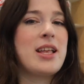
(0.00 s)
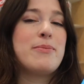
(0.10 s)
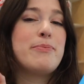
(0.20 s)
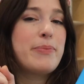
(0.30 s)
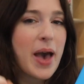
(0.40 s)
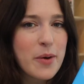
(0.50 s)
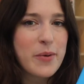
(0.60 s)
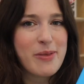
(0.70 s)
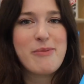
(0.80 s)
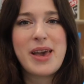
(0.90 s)
And bear
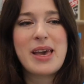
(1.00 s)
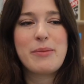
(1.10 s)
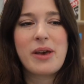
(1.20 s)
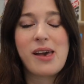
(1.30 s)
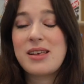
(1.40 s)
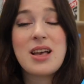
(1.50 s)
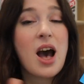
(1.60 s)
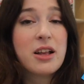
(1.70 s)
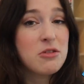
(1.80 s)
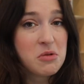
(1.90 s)
with me because
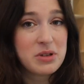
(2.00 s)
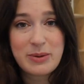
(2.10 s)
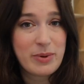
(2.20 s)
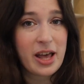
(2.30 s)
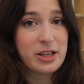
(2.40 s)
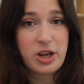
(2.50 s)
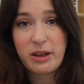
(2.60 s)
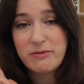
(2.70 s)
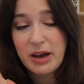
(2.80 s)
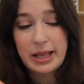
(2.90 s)
I don't know what supply
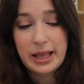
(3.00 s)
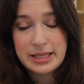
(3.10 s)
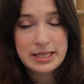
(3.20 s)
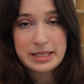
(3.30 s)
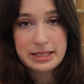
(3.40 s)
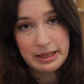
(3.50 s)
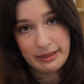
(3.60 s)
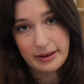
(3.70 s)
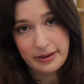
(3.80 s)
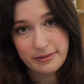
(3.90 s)
chain finance is either.